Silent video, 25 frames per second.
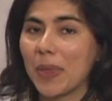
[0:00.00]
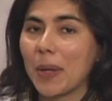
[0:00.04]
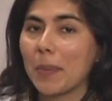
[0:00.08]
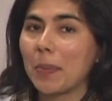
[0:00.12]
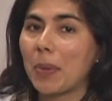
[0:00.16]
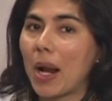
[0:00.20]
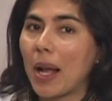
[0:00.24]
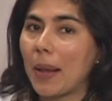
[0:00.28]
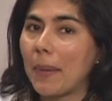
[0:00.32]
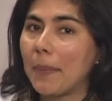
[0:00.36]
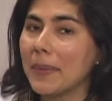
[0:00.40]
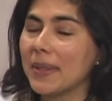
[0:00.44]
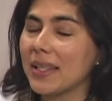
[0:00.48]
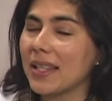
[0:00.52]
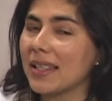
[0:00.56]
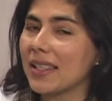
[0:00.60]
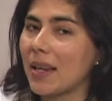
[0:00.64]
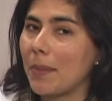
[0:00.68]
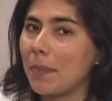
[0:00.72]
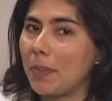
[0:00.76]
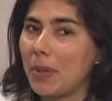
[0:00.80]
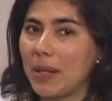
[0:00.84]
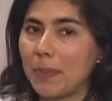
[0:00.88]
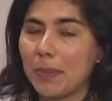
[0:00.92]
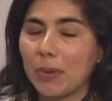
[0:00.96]
The problem is that
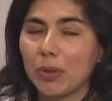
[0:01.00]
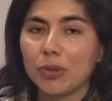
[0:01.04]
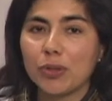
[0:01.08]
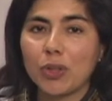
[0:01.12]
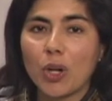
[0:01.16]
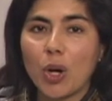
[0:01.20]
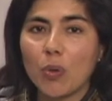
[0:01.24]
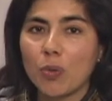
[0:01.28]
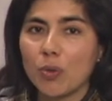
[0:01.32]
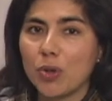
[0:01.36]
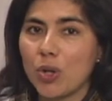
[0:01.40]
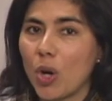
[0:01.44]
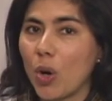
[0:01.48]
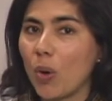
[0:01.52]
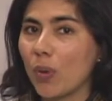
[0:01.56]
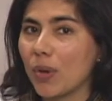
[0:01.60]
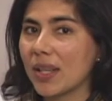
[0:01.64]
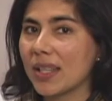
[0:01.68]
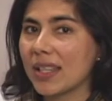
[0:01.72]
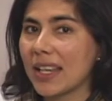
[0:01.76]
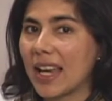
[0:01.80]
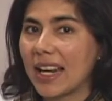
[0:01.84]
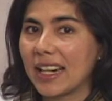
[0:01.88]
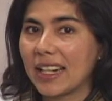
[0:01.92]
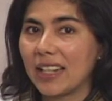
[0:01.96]
some people don't
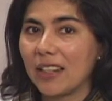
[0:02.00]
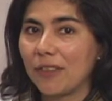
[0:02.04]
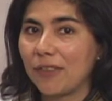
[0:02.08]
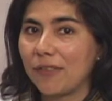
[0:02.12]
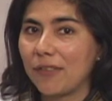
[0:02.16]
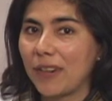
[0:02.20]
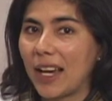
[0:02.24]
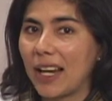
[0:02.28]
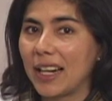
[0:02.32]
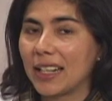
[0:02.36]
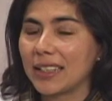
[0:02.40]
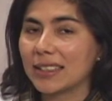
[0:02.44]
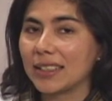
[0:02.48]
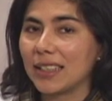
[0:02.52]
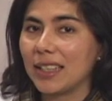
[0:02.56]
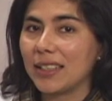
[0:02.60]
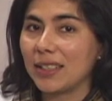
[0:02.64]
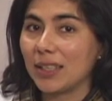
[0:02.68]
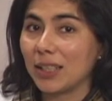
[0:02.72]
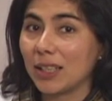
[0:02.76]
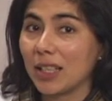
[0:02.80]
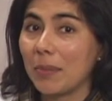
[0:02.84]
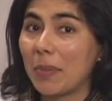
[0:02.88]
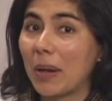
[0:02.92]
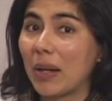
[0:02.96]
notice any effect
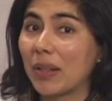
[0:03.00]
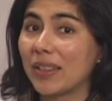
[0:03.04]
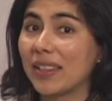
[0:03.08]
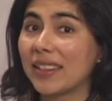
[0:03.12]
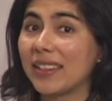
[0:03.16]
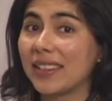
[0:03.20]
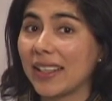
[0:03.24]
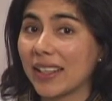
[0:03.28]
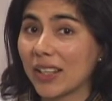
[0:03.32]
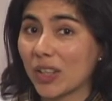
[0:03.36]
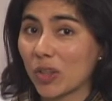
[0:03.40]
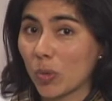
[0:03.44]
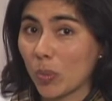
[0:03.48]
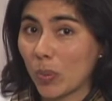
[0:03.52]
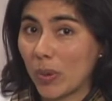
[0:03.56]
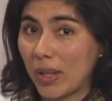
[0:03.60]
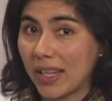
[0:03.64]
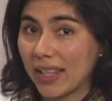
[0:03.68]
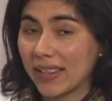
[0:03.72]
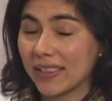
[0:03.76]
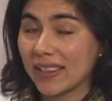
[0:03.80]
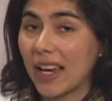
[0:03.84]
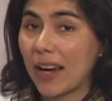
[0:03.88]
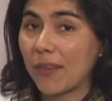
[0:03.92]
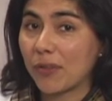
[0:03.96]
until about 6
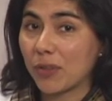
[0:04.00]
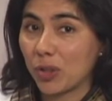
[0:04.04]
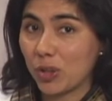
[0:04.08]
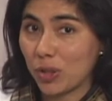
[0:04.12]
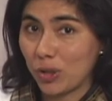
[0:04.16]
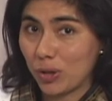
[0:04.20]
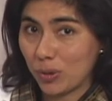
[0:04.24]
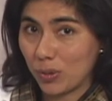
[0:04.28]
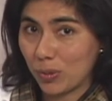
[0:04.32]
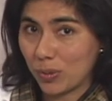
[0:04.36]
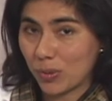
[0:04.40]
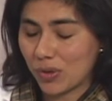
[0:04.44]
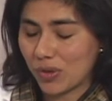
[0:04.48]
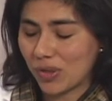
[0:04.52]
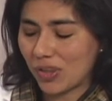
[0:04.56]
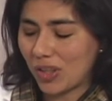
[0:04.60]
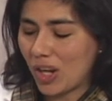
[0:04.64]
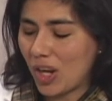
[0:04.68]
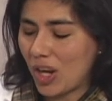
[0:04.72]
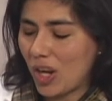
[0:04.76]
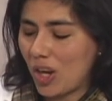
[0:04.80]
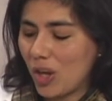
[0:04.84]
weeks after use.